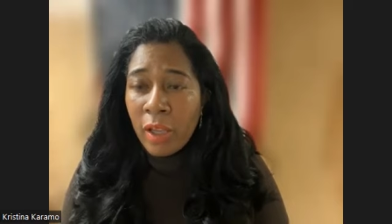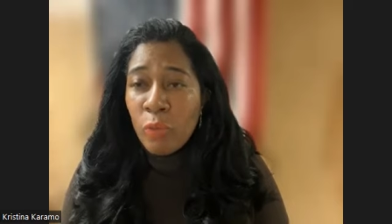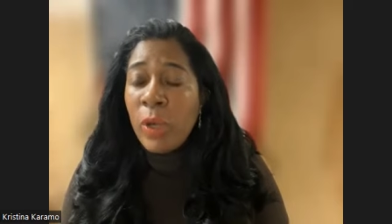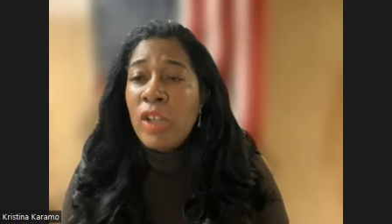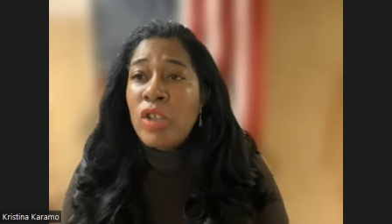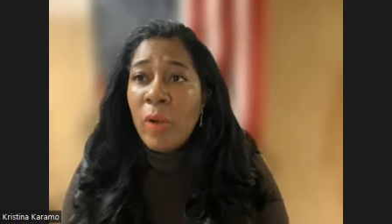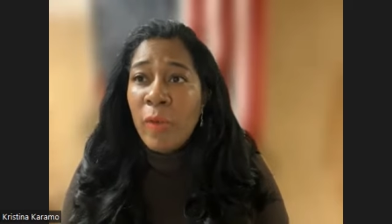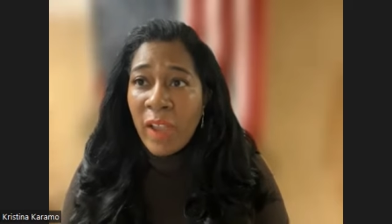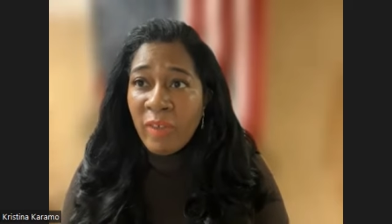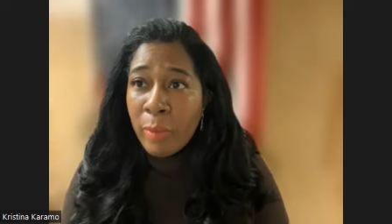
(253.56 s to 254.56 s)
went into a
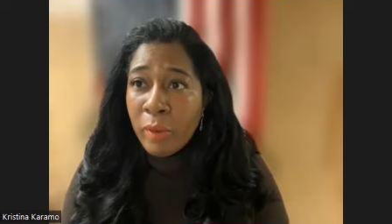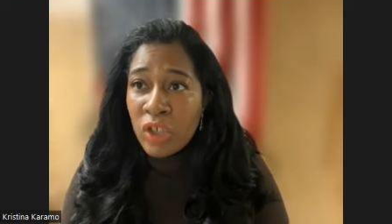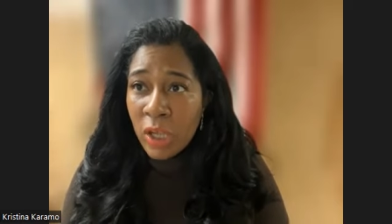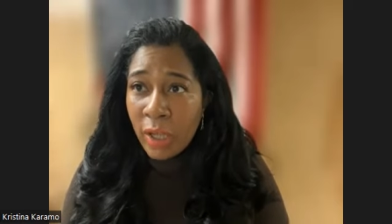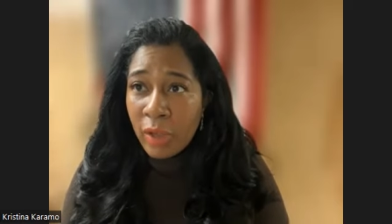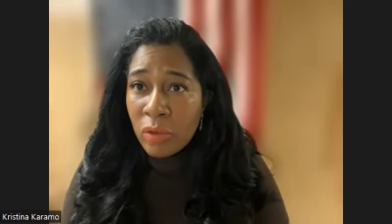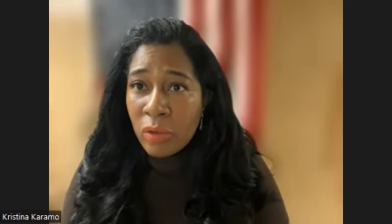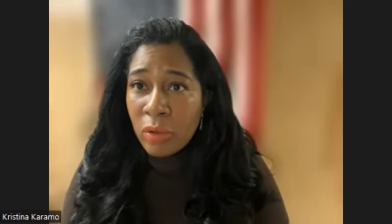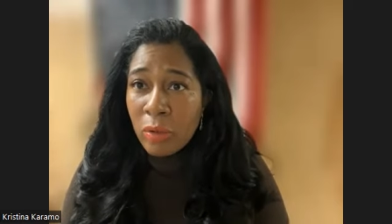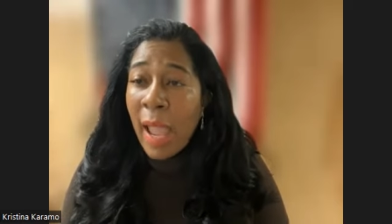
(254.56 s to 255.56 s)
favorable judge
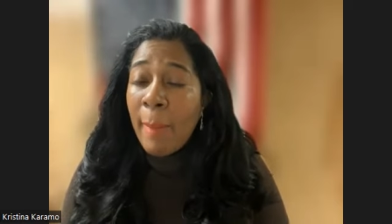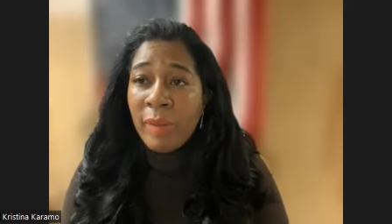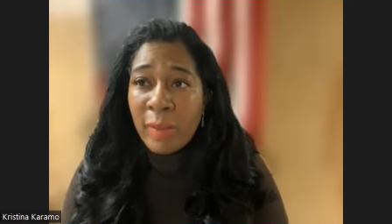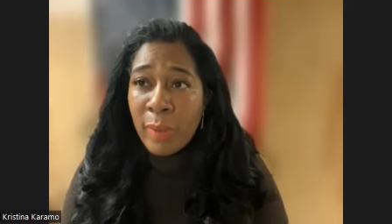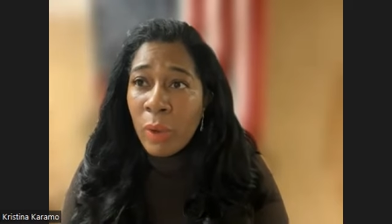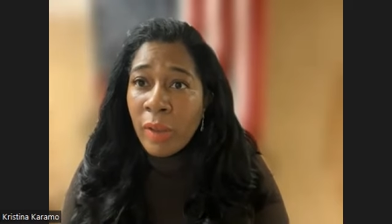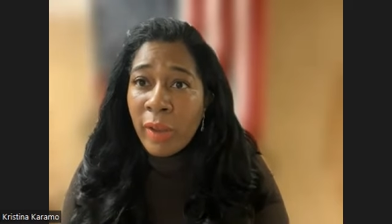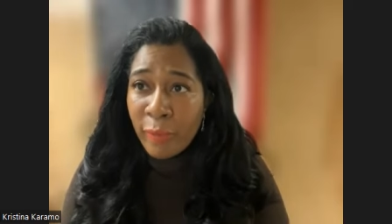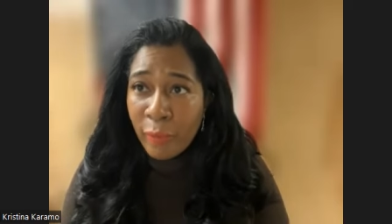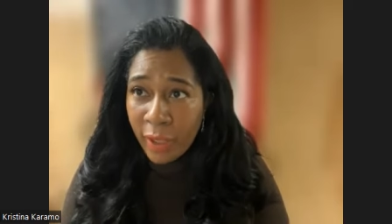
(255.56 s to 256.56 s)
who happens to be one of
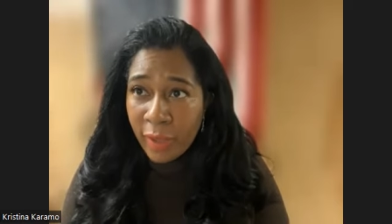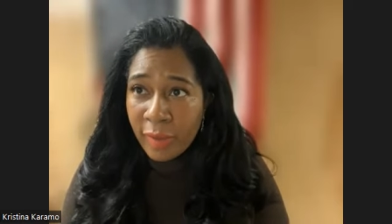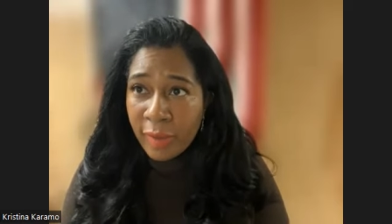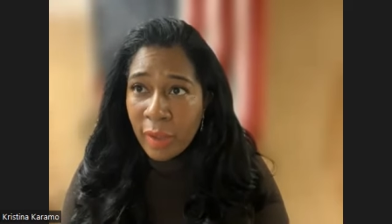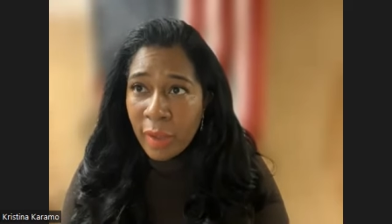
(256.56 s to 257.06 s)
their friends,